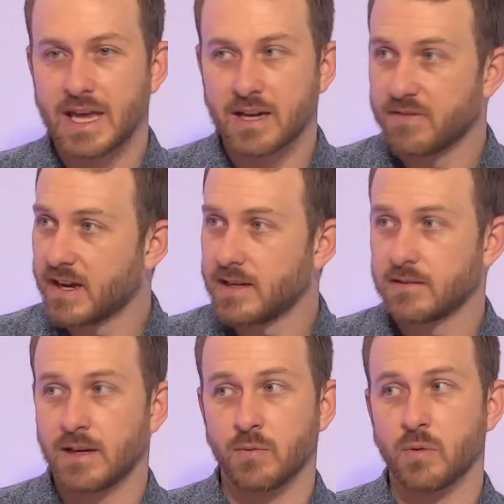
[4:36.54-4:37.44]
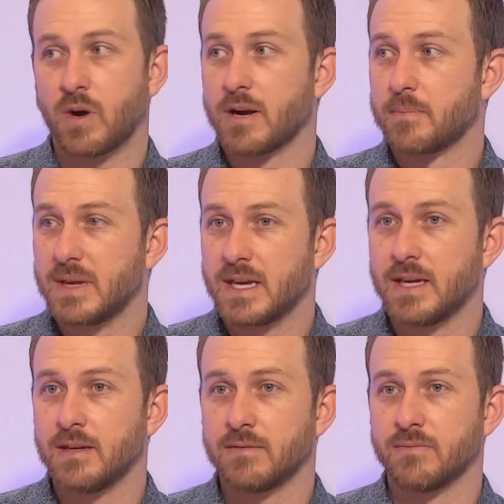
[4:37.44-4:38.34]
we want to innovate and we want to
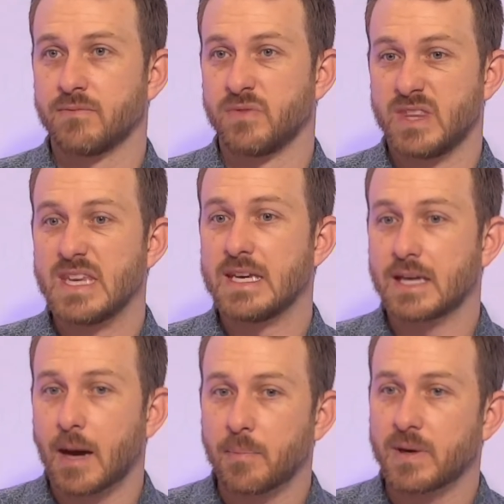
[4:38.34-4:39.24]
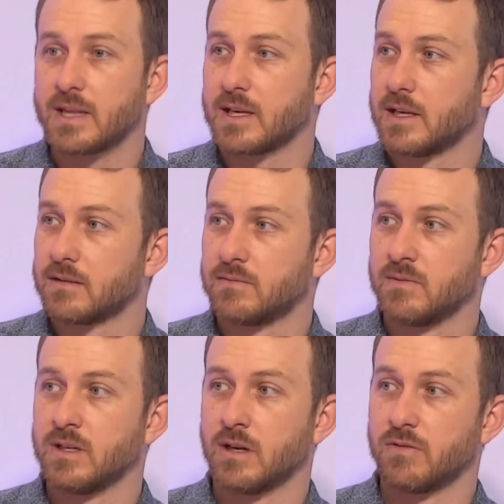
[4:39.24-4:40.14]
be the company that,
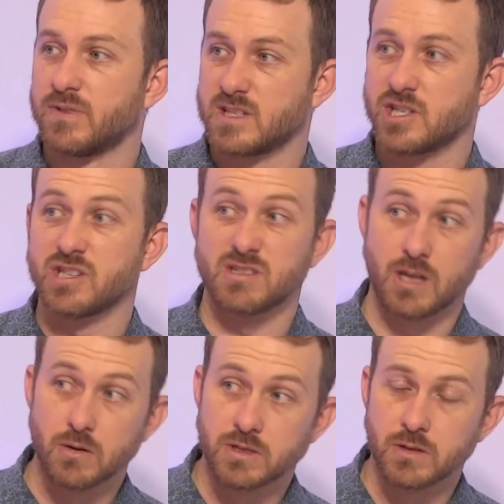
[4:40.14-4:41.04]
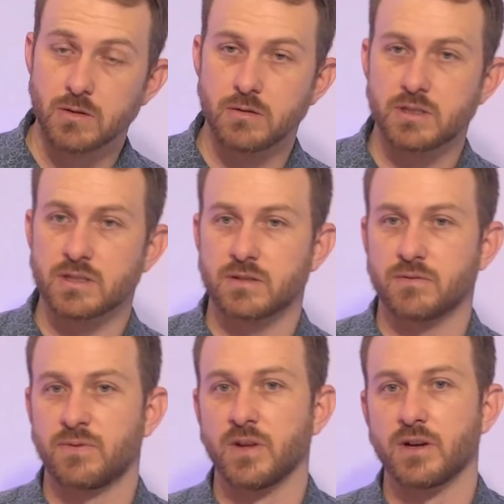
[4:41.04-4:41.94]
physicians go to
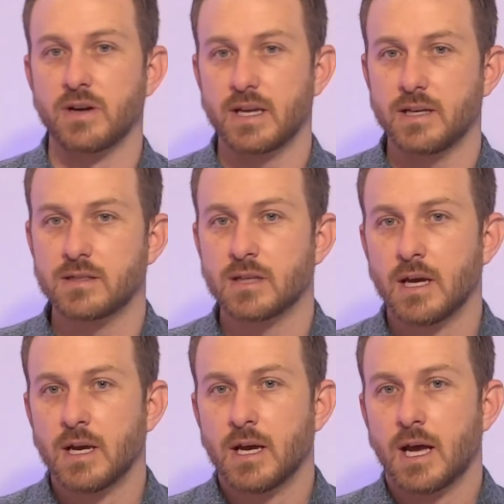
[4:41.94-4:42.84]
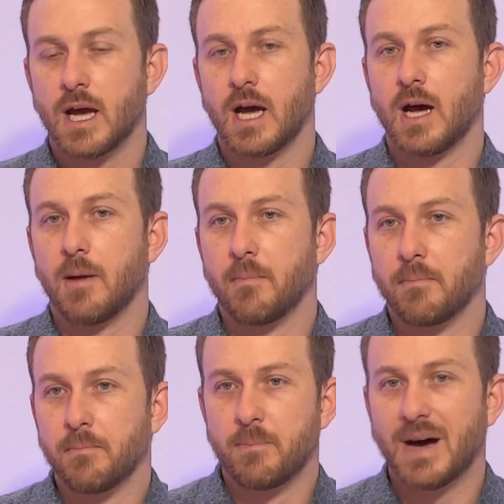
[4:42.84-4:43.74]
fill their needs,
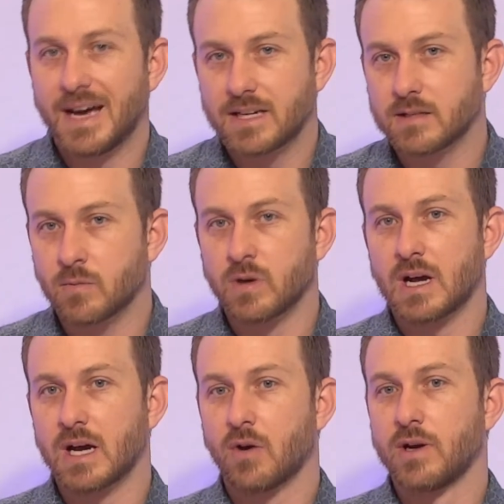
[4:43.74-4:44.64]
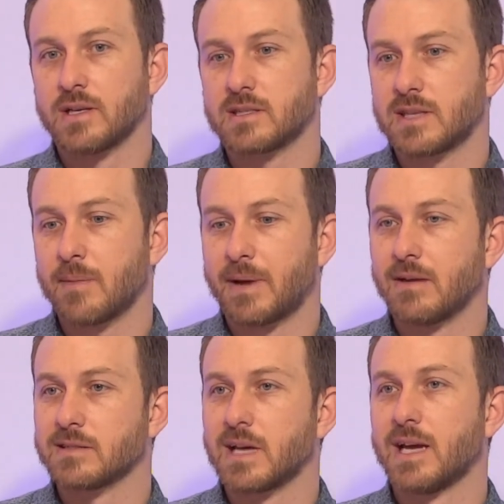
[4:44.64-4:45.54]
but we're not going to step
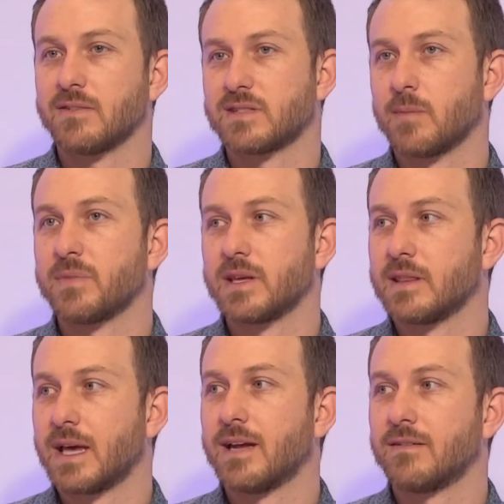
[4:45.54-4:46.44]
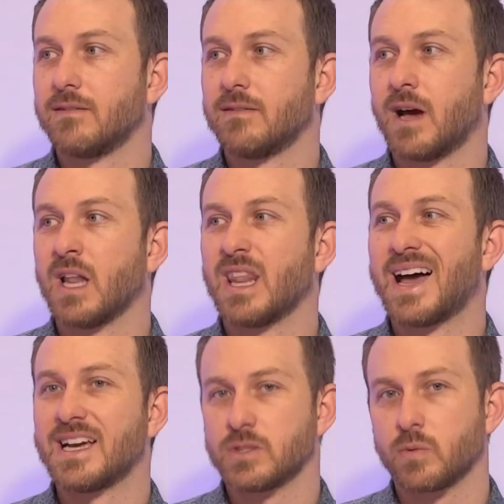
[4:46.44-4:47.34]
outside of something that
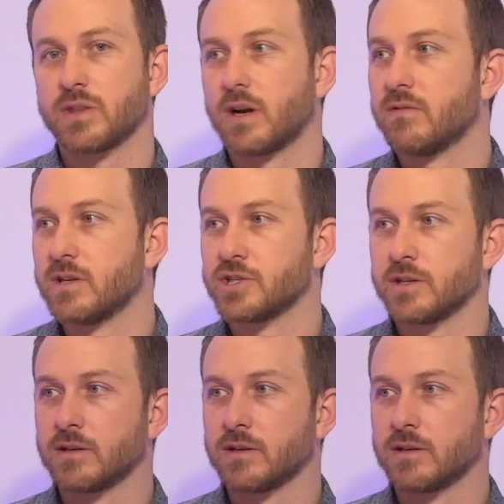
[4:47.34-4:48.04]
aligns with our